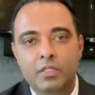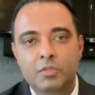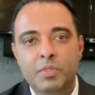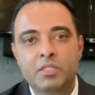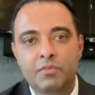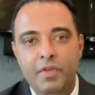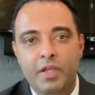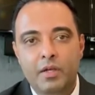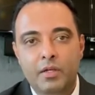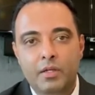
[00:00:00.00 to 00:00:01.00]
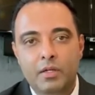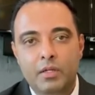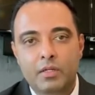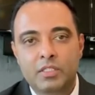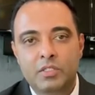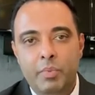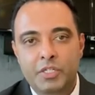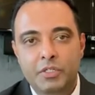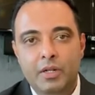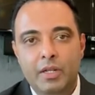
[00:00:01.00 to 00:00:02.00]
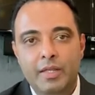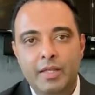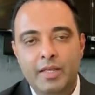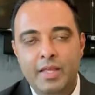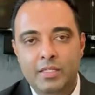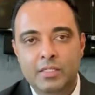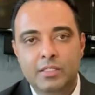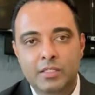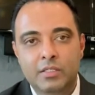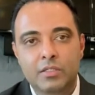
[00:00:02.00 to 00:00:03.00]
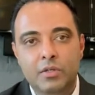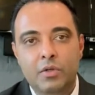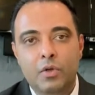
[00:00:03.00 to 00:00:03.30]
specific special instances,